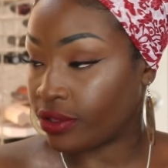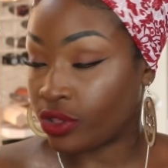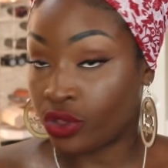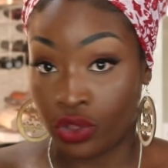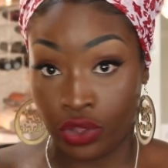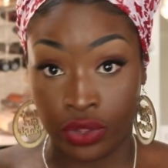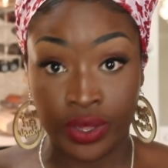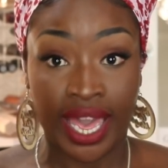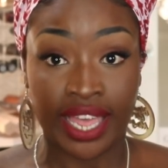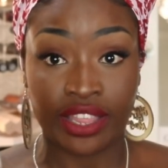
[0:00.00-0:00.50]

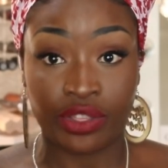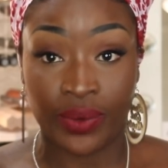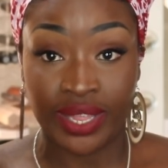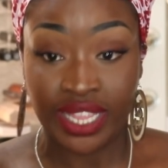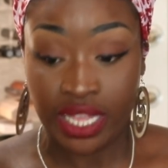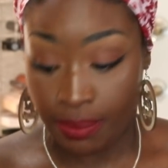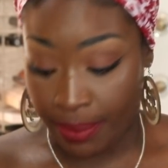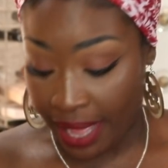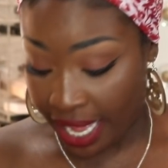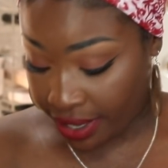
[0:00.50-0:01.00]
you get
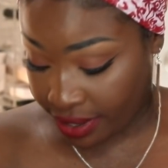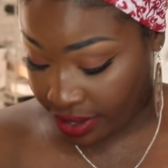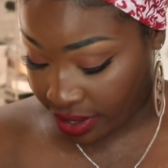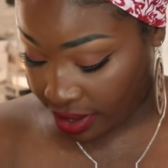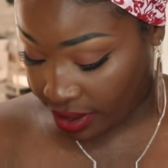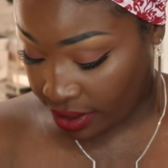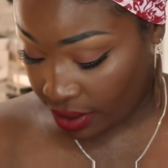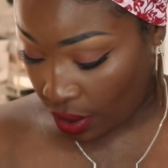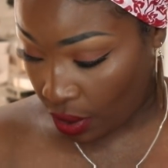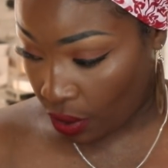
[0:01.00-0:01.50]
20
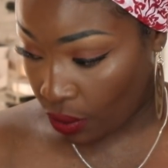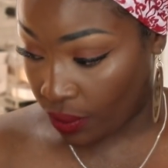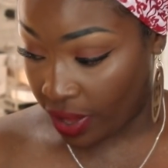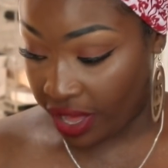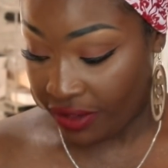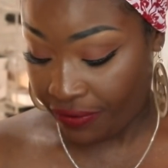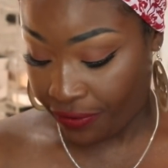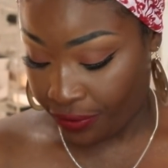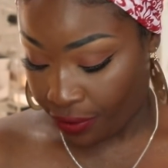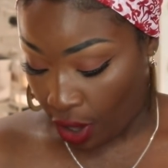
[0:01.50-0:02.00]
bandages, so
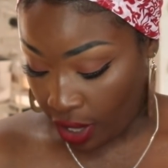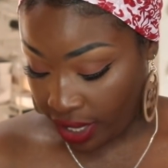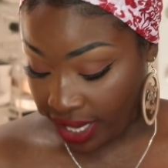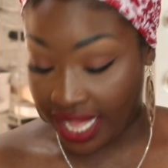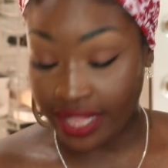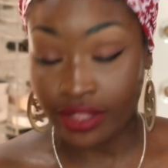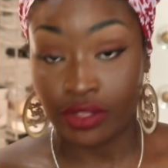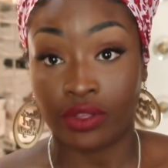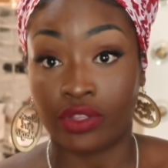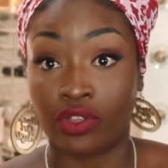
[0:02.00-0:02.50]

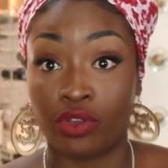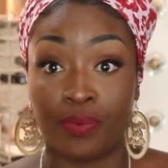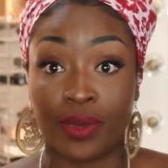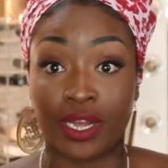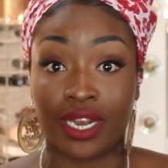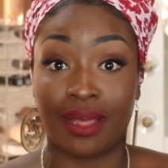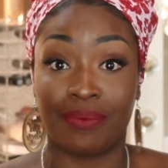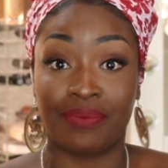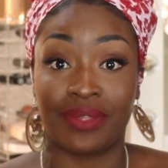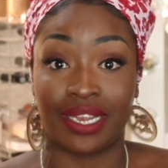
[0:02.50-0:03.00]
unless you're super
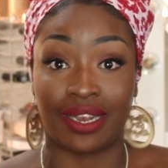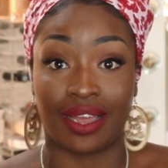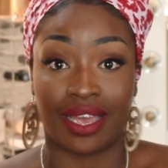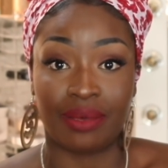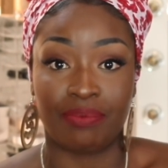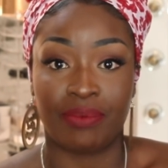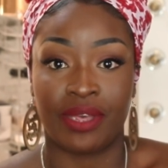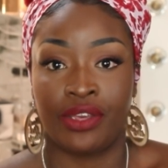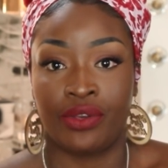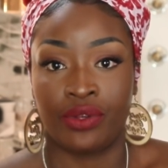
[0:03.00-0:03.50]
clumsy
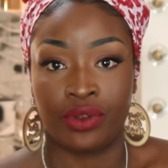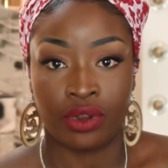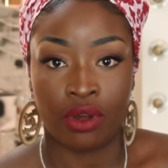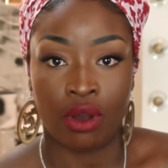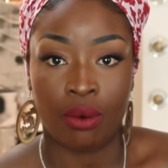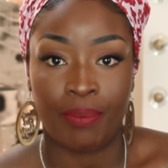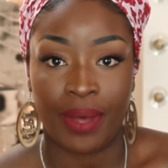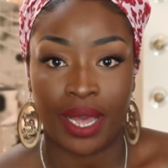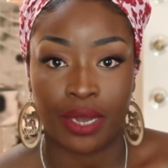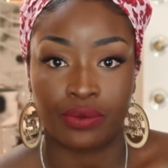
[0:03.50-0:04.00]
like me, you're
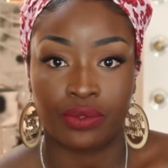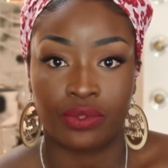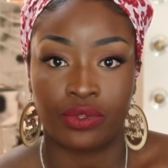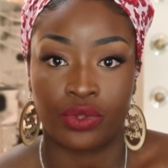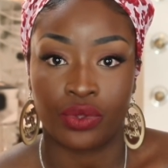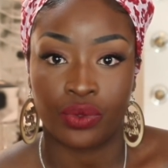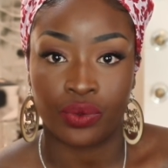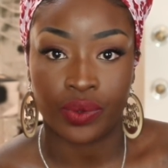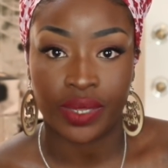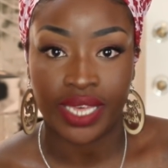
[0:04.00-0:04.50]
not bound
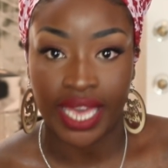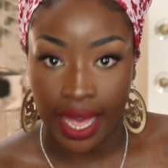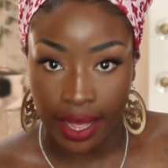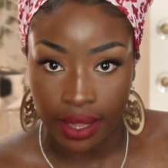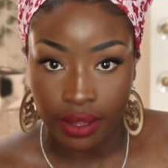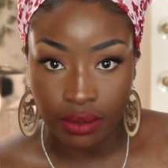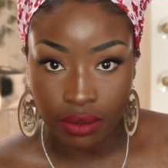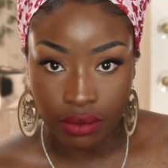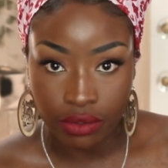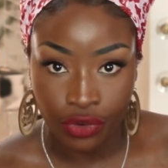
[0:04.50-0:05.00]
to
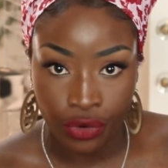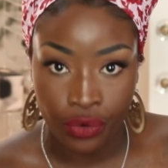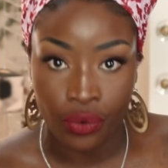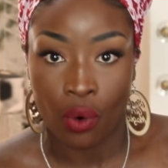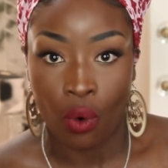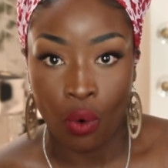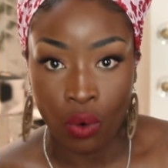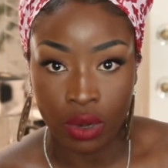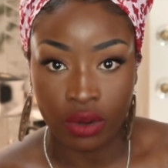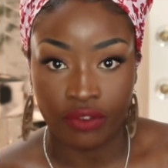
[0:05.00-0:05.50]
get through
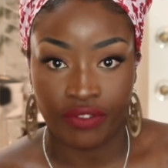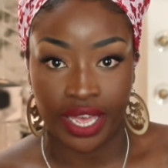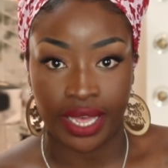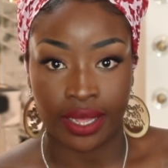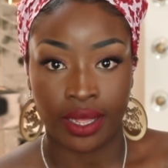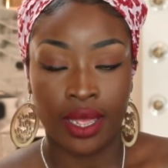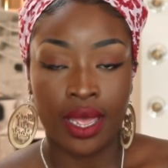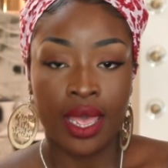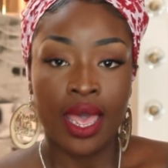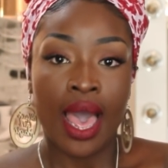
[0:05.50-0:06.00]
all of it.
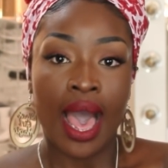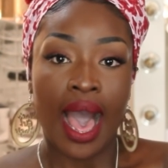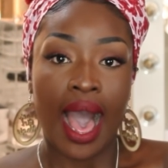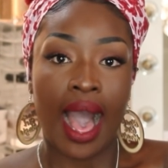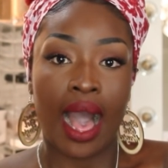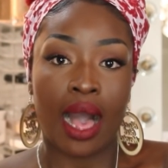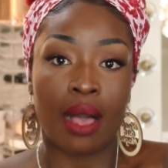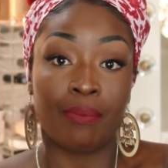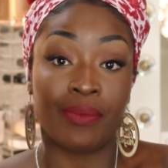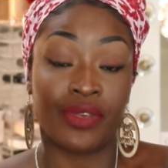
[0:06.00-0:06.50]

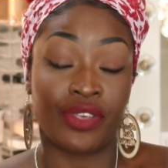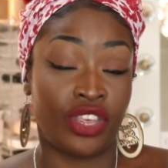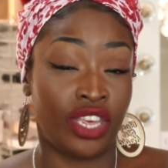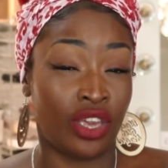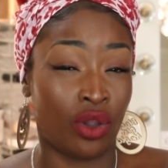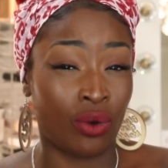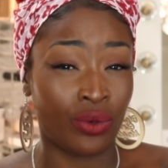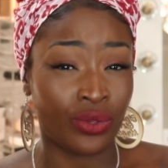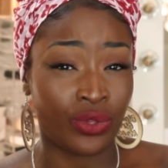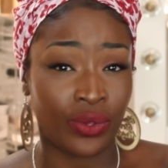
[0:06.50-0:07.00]
She
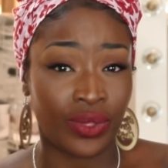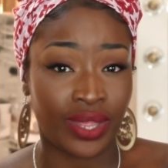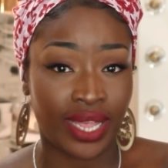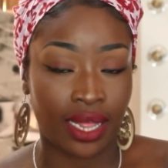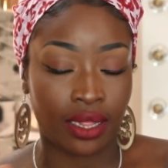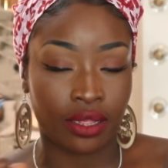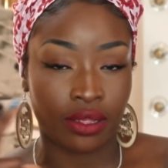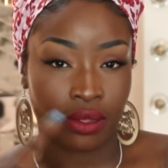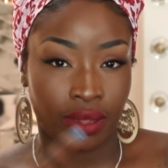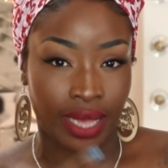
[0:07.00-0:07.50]
also
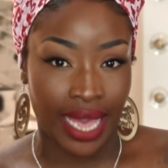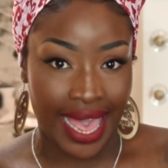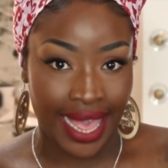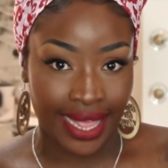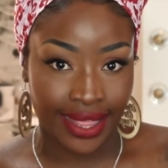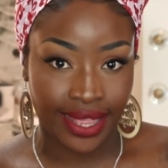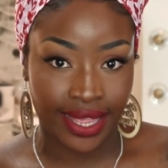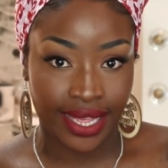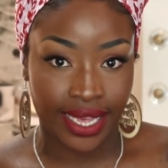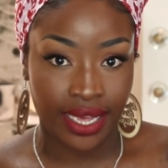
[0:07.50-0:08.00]
sells on
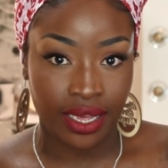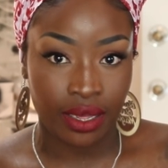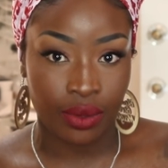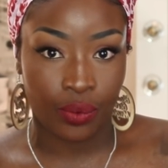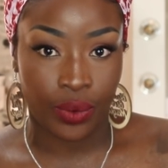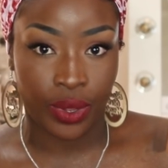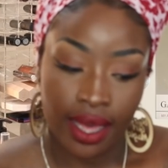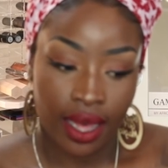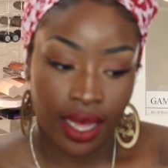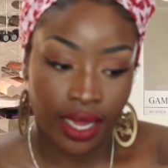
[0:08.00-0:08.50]
Etsy,
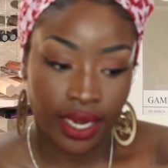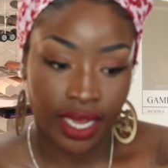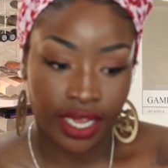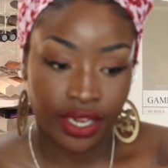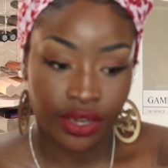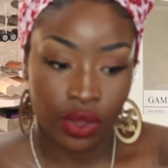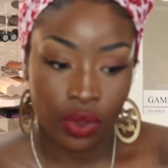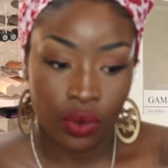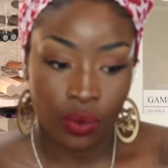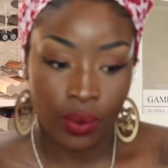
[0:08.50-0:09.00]
and I
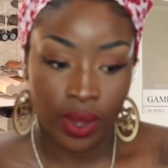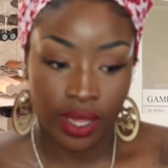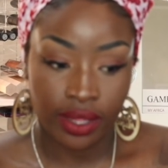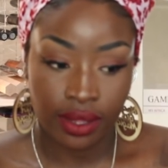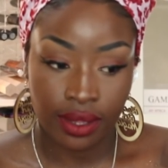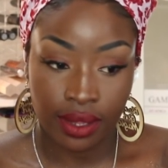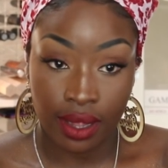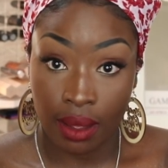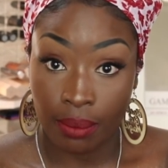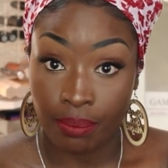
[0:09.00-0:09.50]
know what
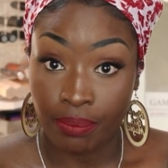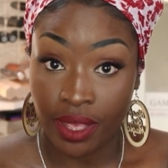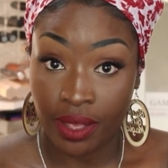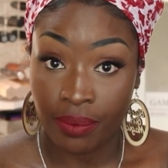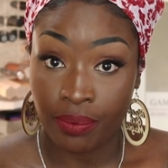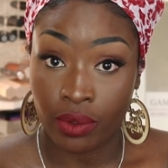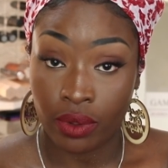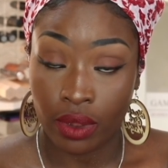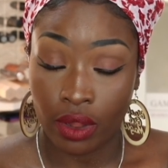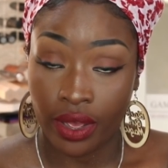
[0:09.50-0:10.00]
some
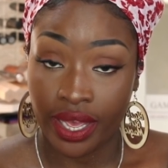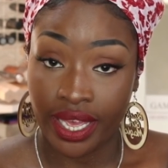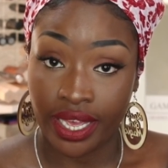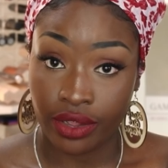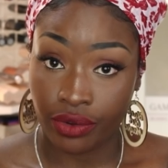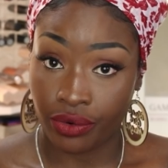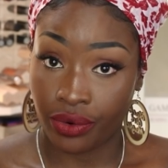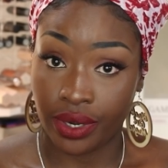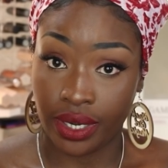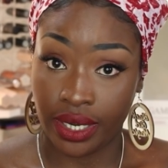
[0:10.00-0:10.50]
people are
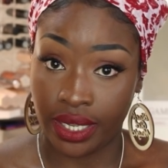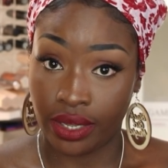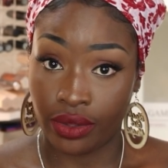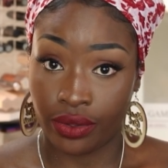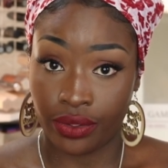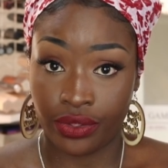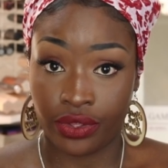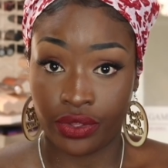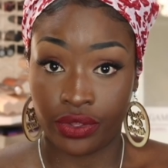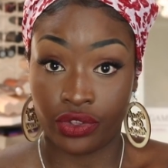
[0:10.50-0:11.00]
ignorantly
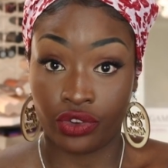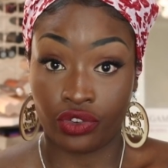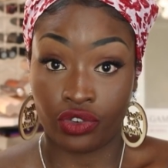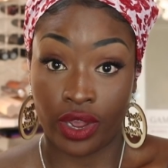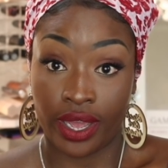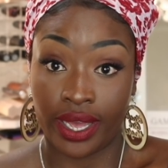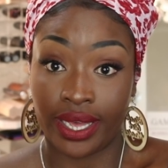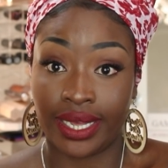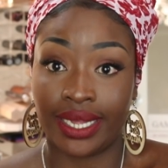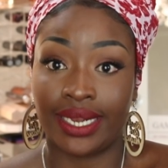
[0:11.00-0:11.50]
going to
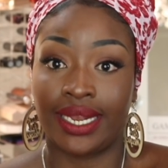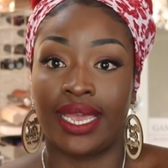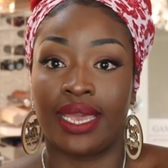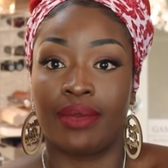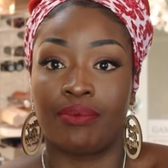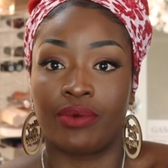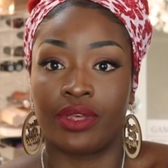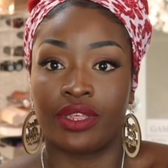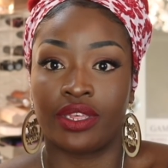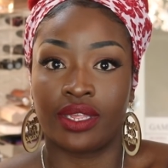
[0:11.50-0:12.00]
try and
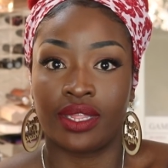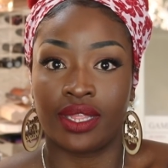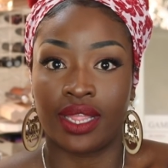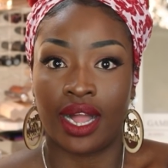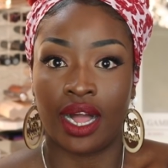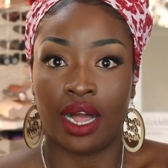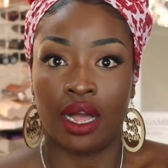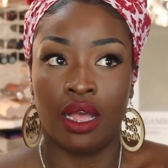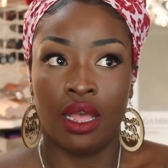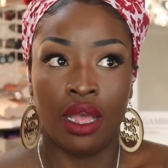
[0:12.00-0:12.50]
claim, which is
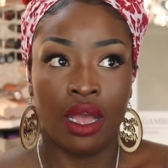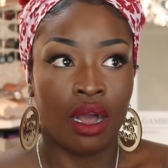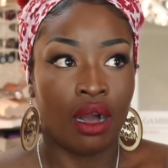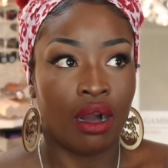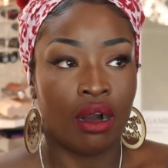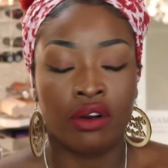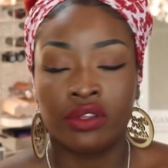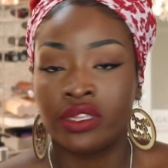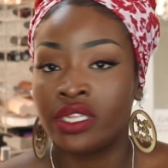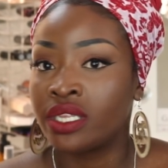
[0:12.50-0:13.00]
that,
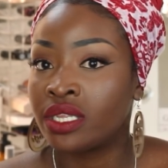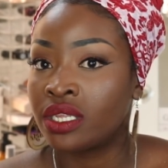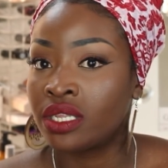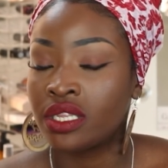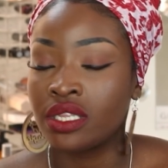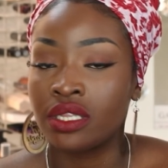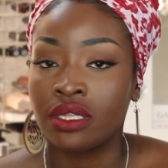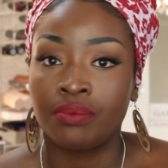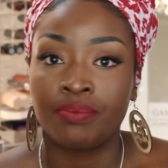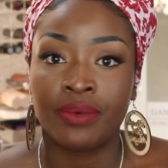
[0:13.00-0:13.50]
oh, this
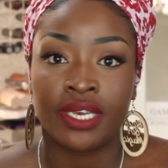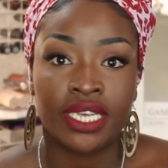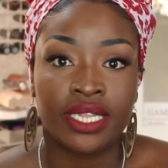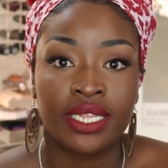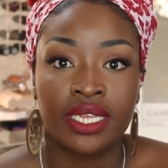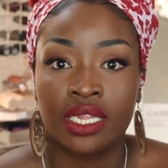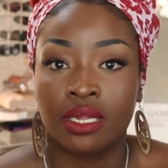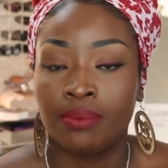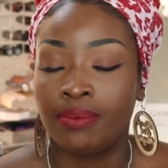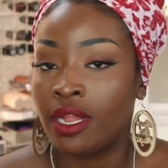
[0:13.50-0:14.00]
isn't a big
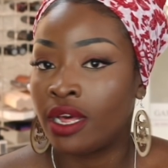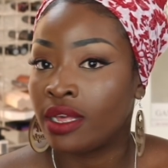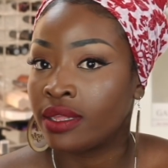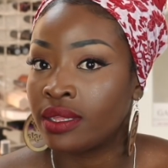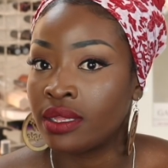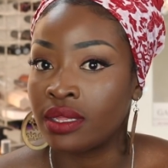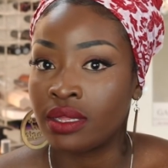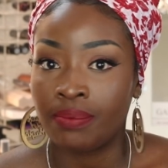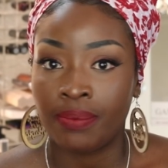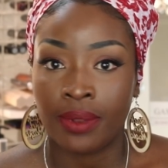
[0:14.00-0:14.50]
deal,
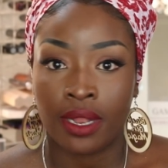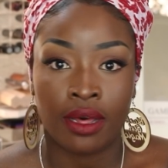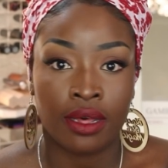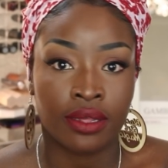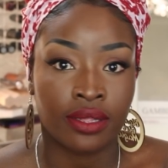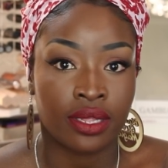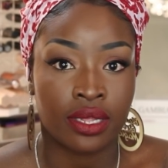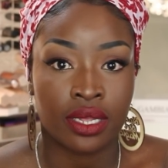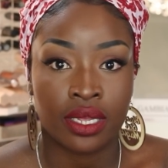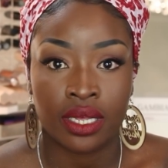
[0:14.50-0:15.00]
plasters are
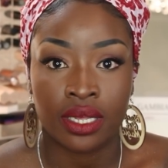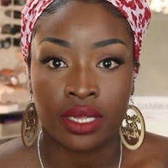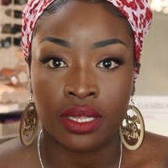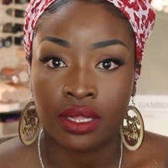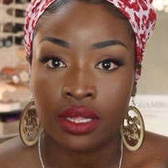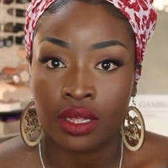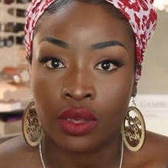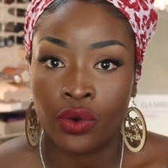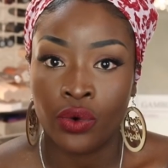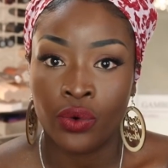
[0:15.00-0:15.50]

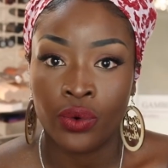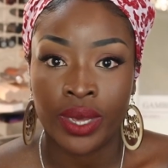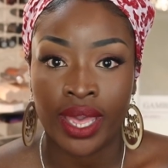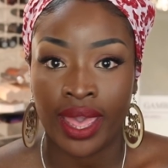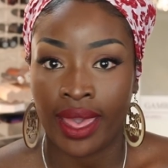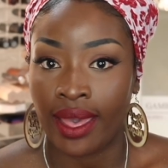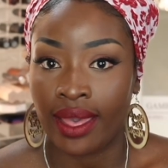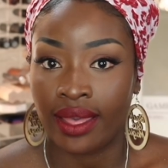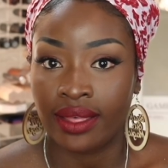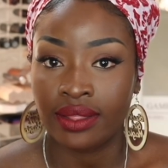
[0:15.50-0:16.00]
plasters, who
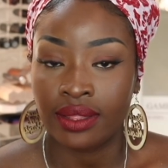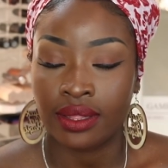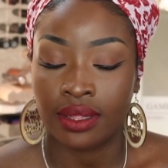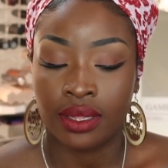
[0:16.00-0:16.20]
cares?